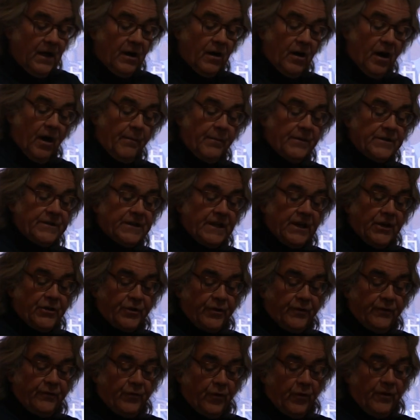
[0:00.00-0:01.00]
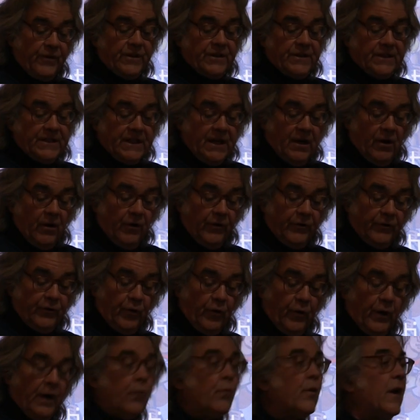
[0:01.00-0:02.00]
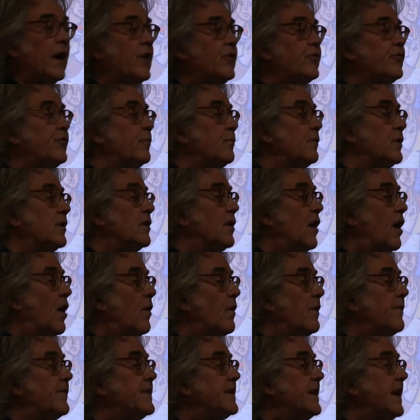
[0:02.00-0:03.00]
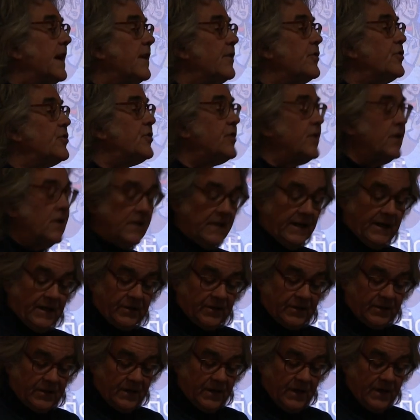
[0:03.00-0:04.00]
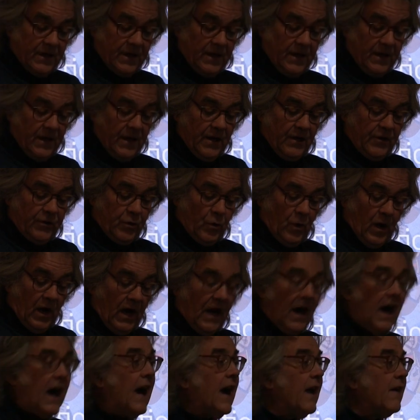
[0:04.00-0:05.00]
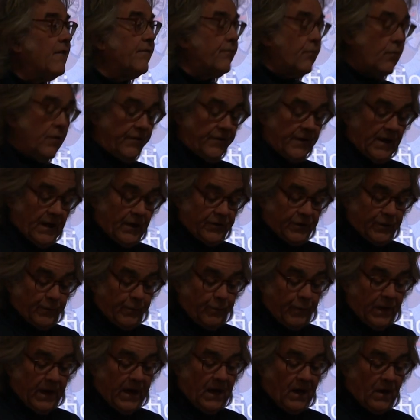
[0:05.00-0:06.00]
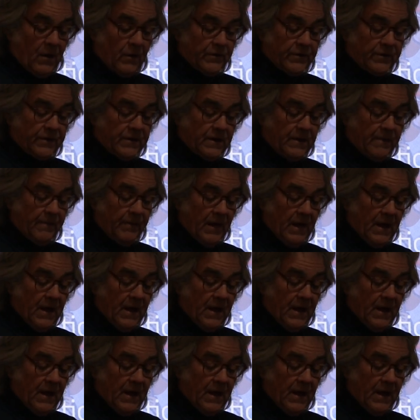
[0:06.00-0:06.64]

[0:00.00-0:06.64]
Compensation for this territory ranged from a low of 10 shillings to a high of 4,000 pounds,